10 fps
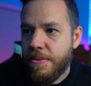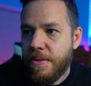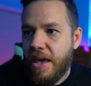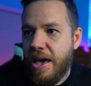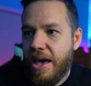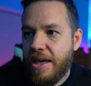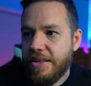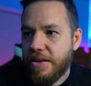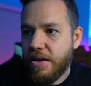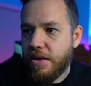
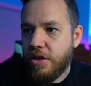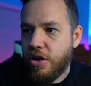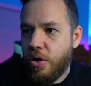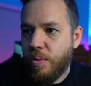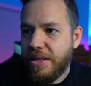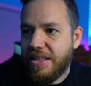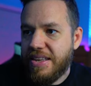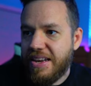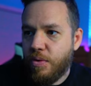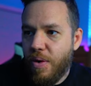and you know we
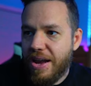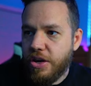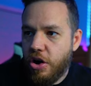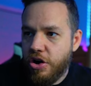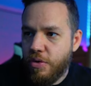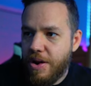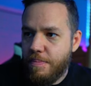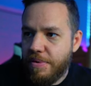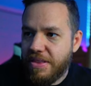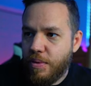did grind under
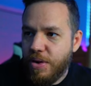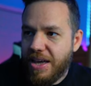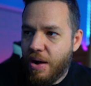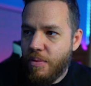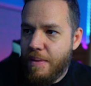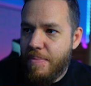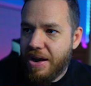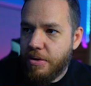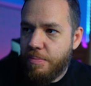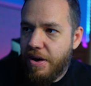it but then we got right
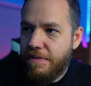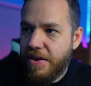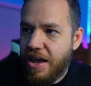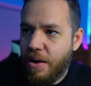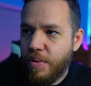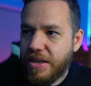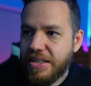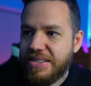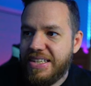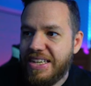back above it and we
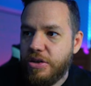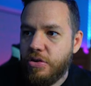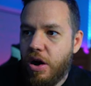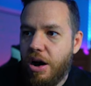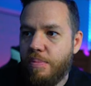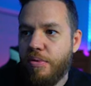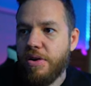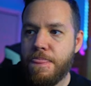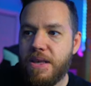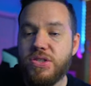continued
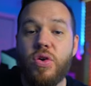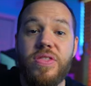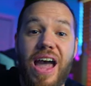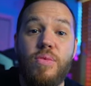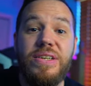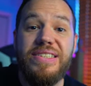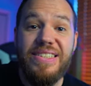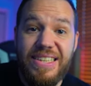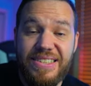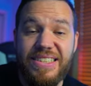upwards so that
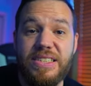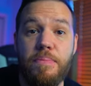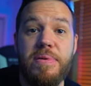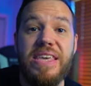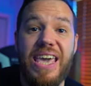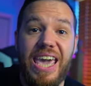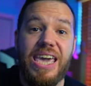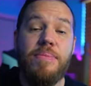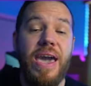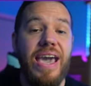resistance became a